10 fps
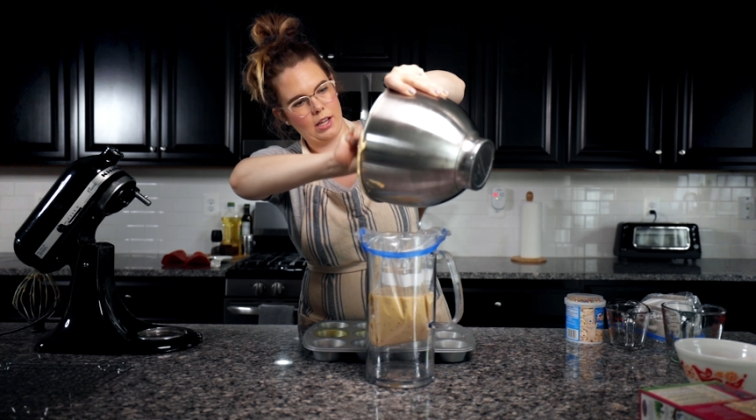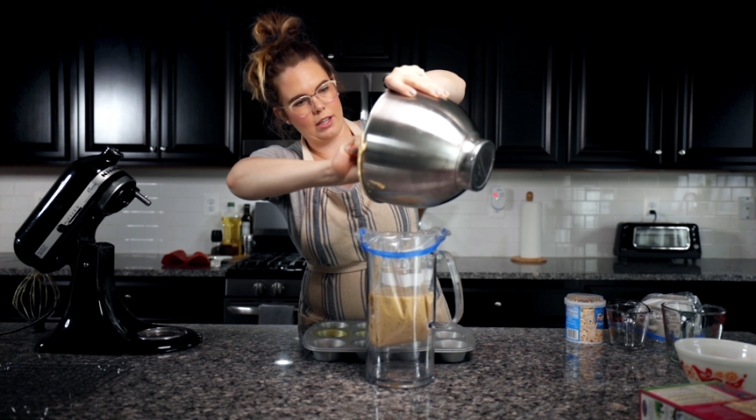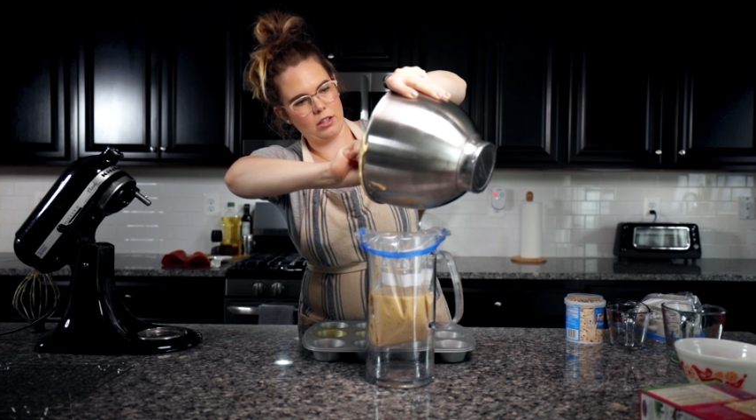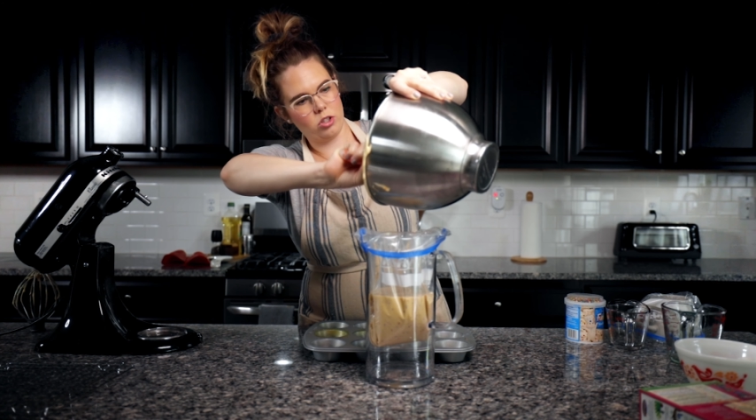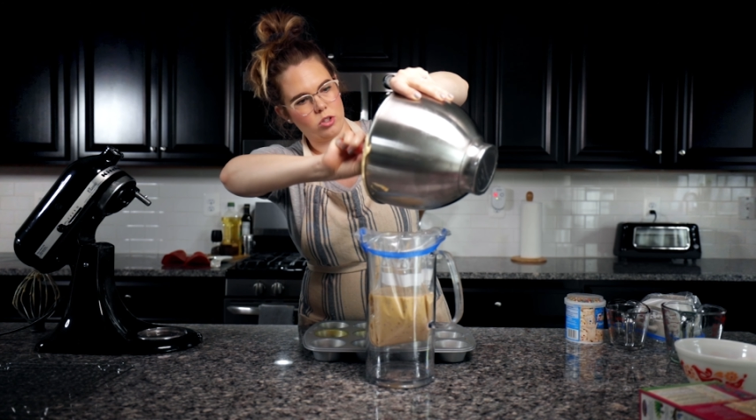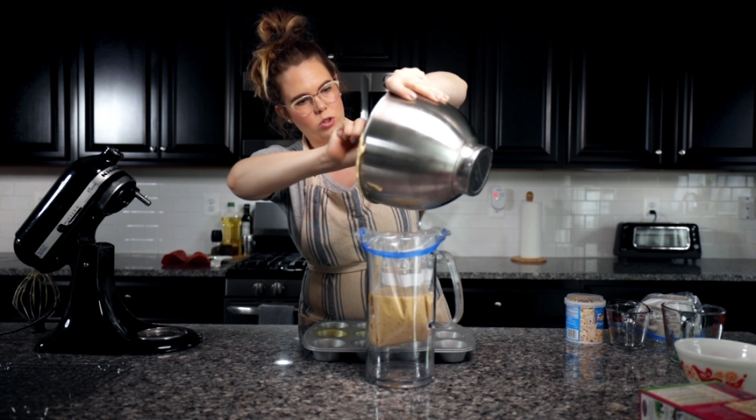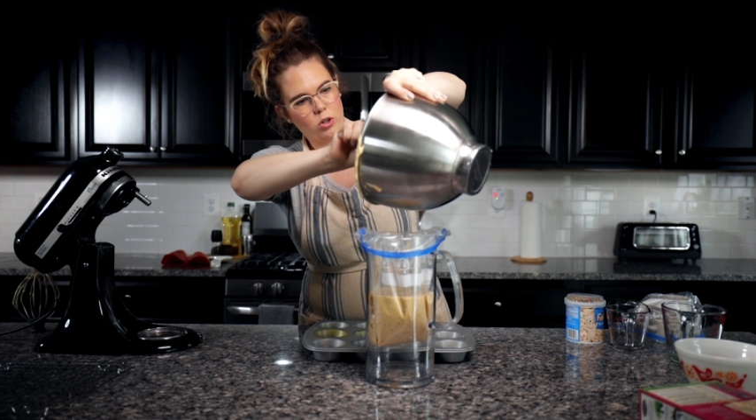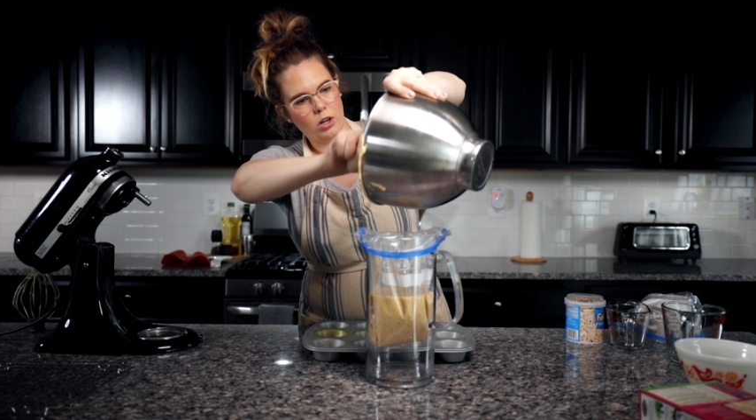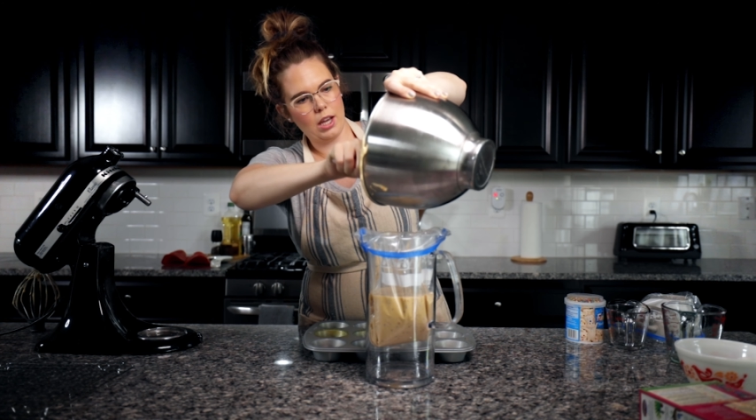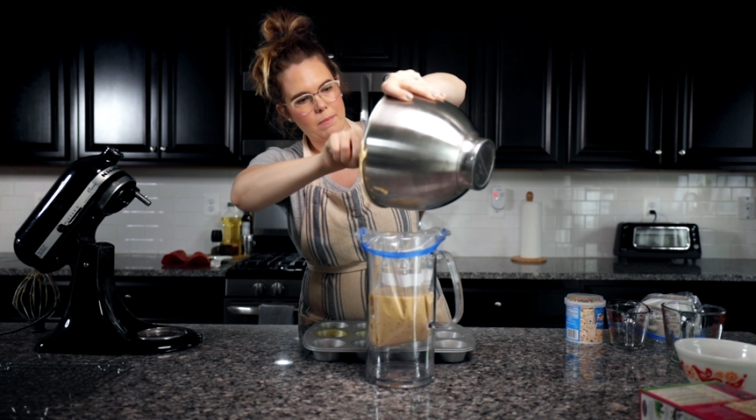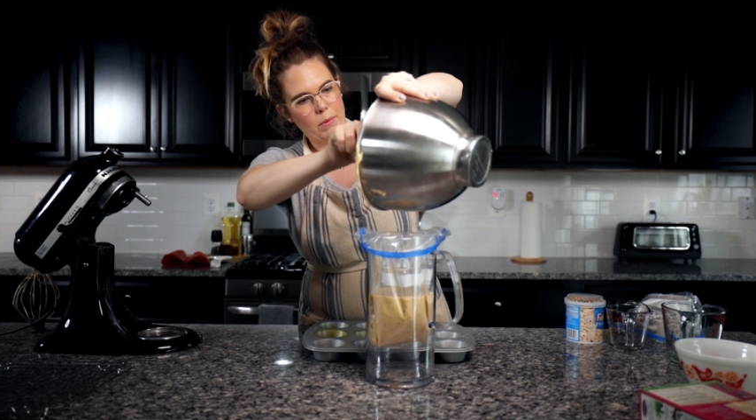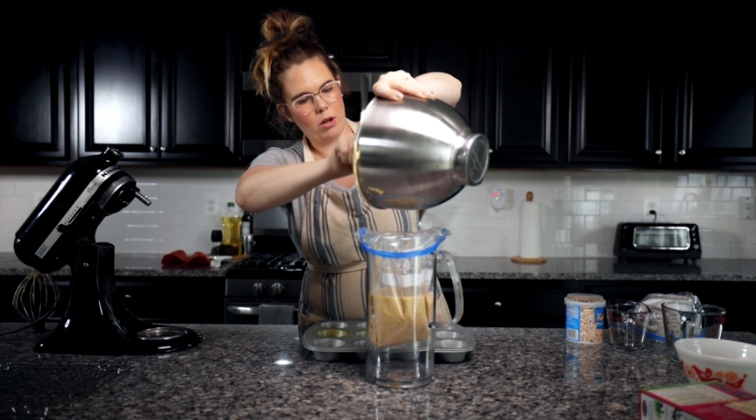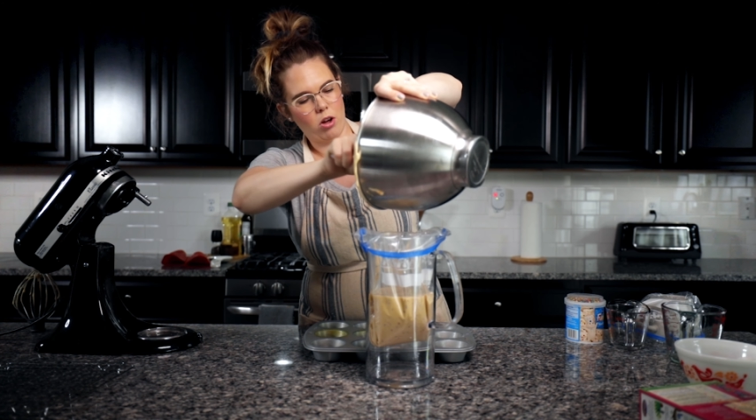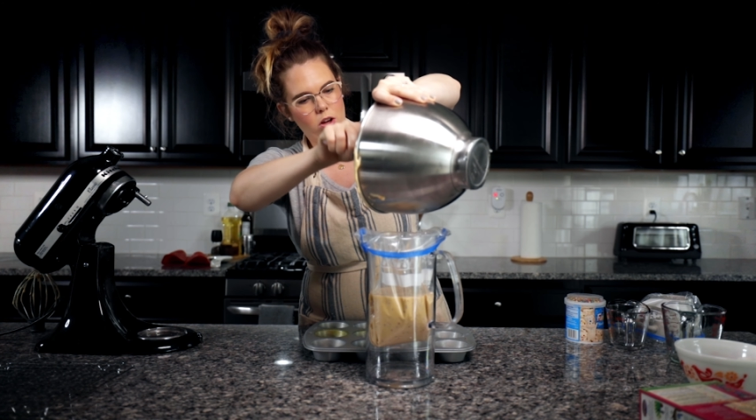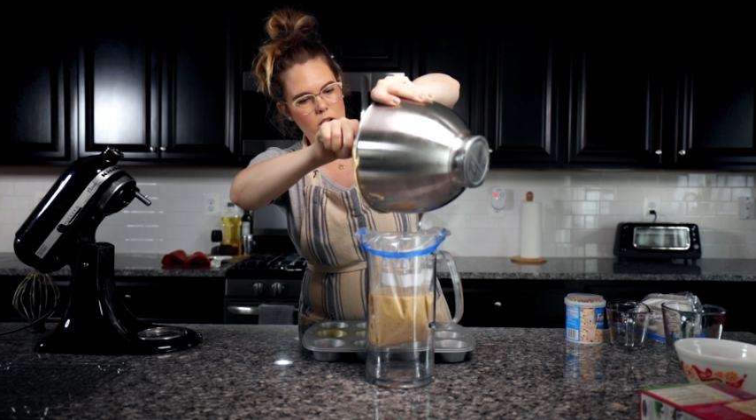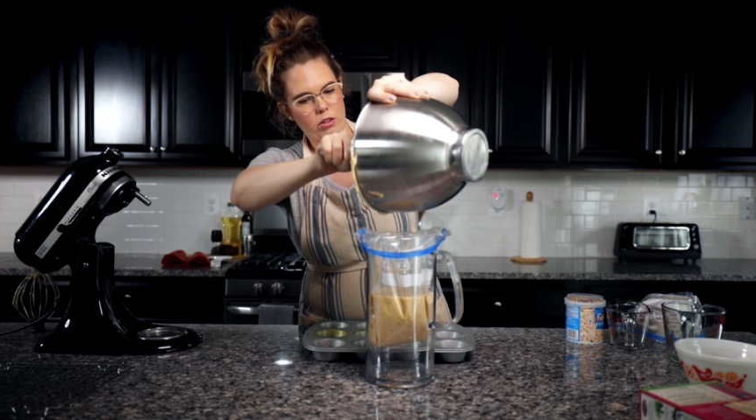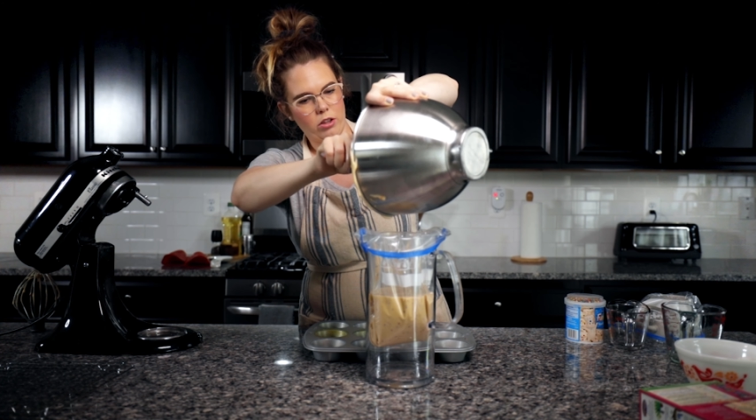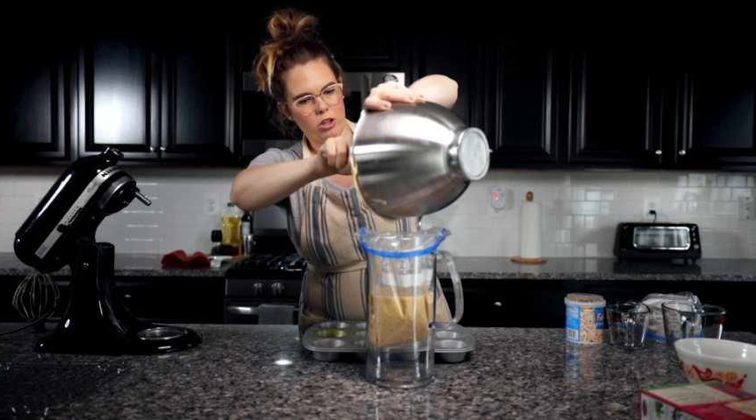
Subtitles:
and scrape all the